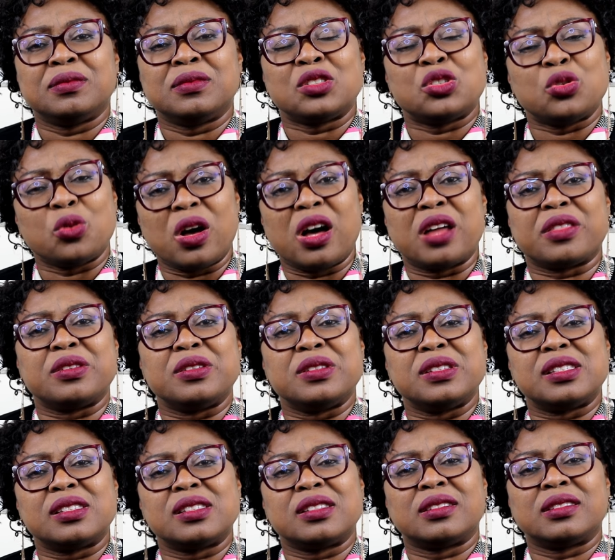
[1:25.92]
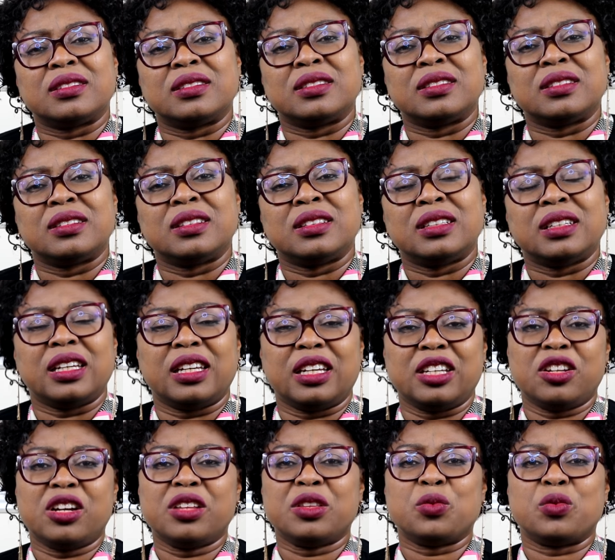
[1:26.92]
to others.
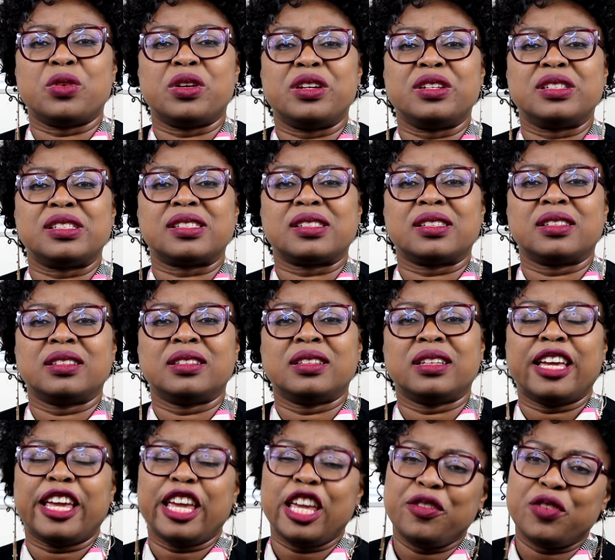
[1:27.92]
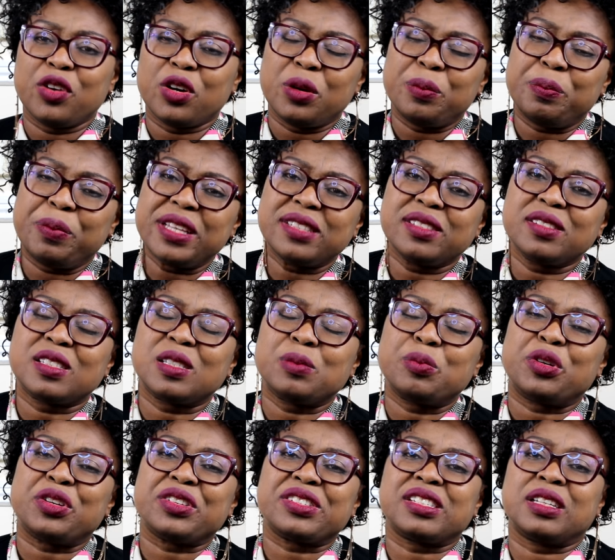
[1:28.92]
In other words, if you're a business
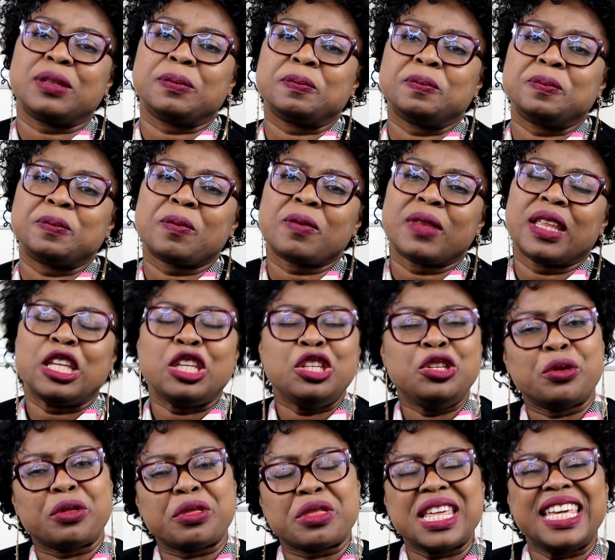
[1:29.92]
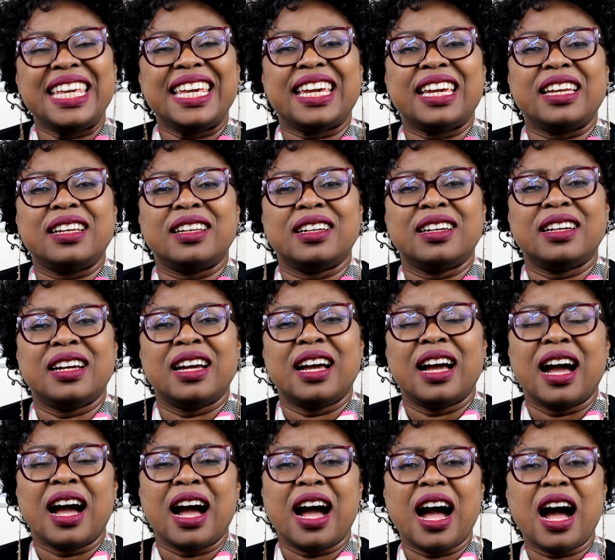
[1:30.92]
person, you're thinking,
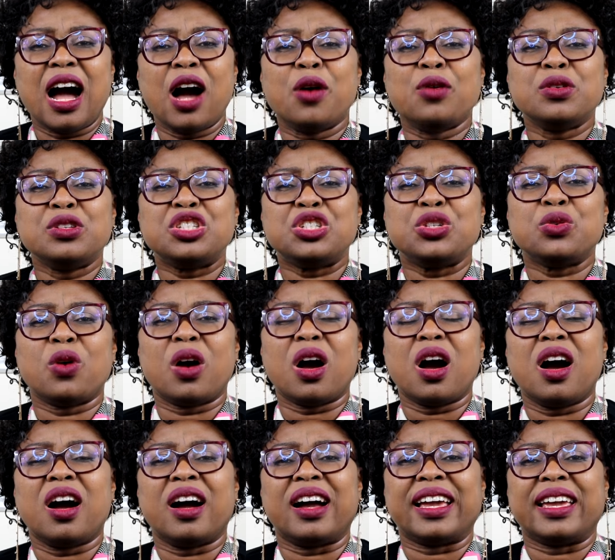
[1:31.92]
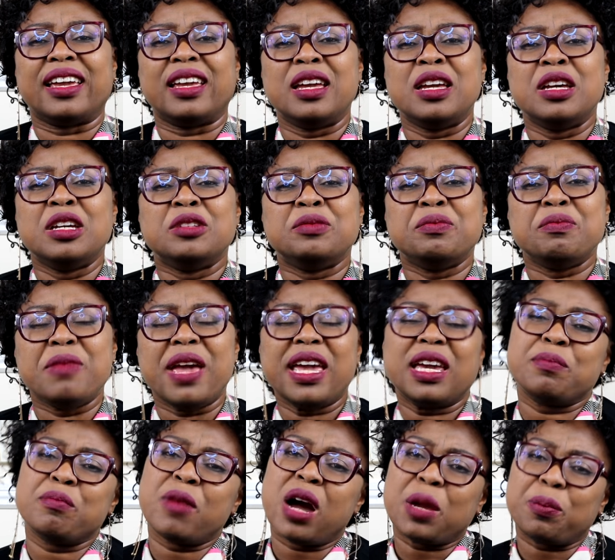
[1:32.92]
how do I
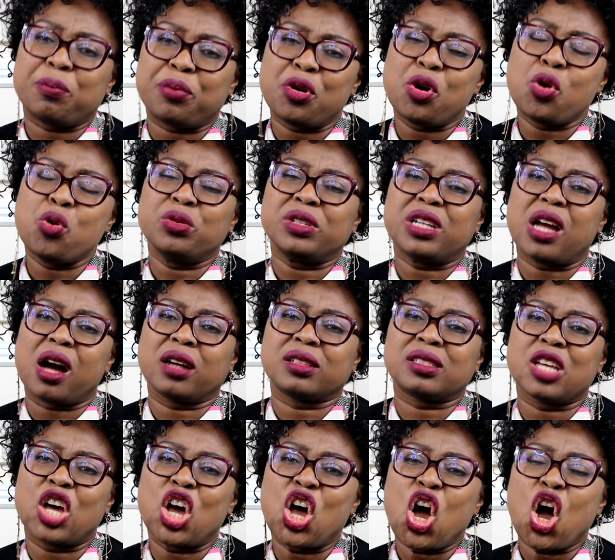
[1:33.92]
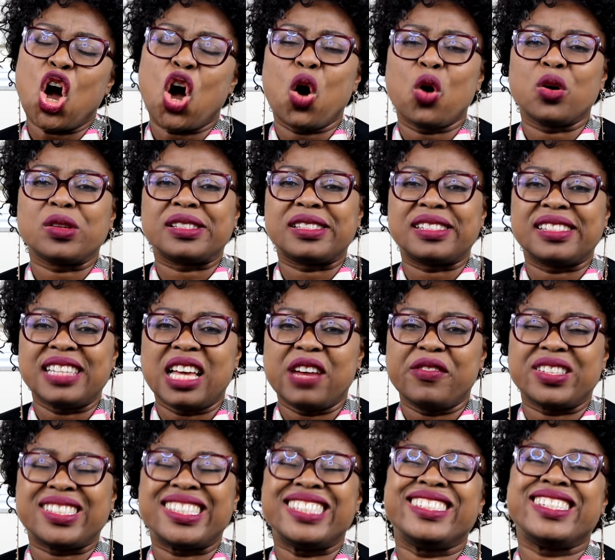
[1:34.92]
make my product or
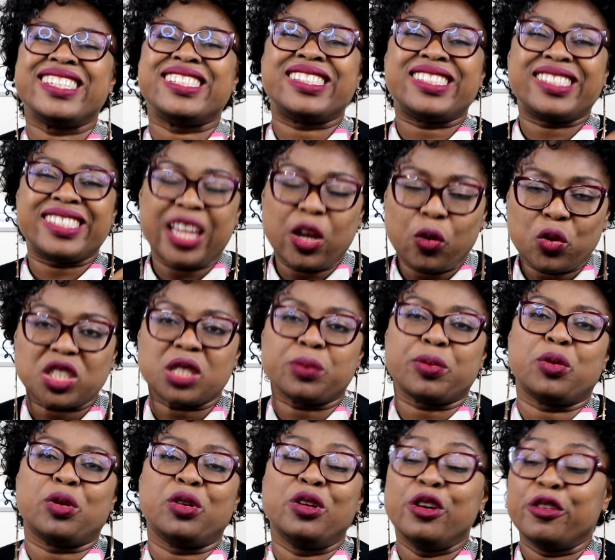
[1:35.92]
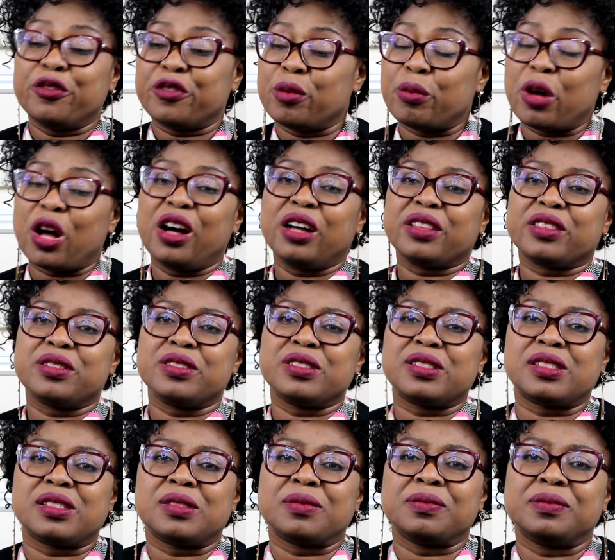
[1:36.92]
service distinguishable from
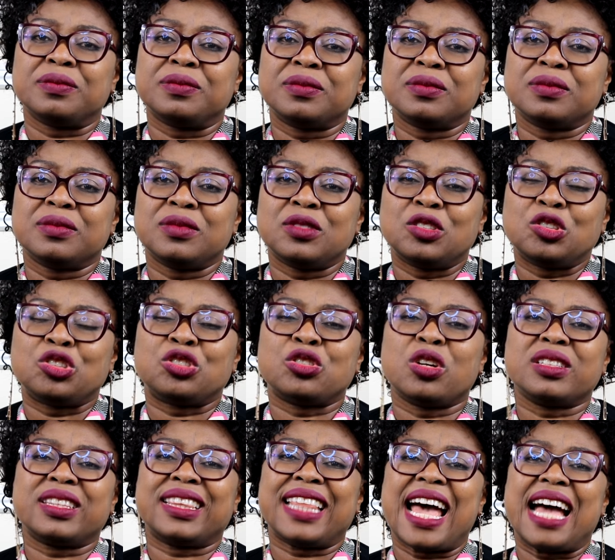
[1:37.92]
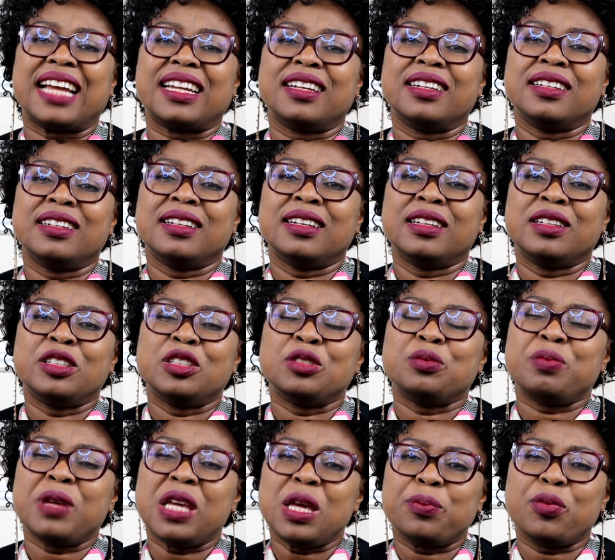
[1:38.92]
others so that
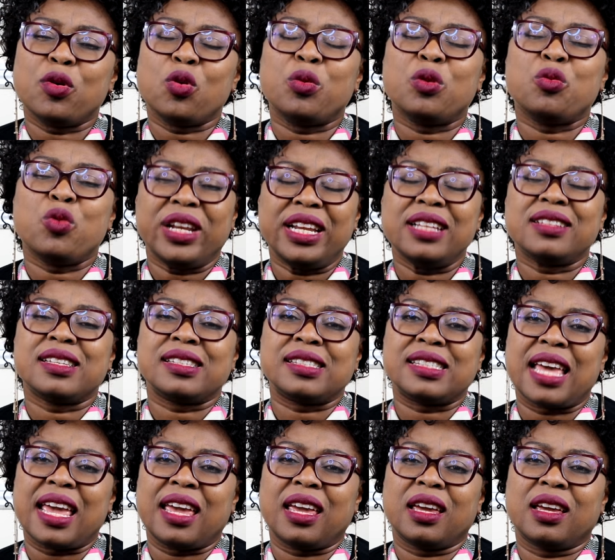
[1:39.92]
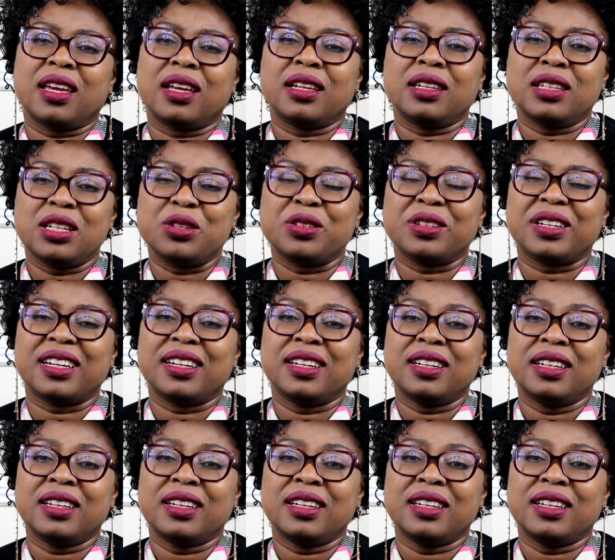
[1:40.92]
people were willing to say, look,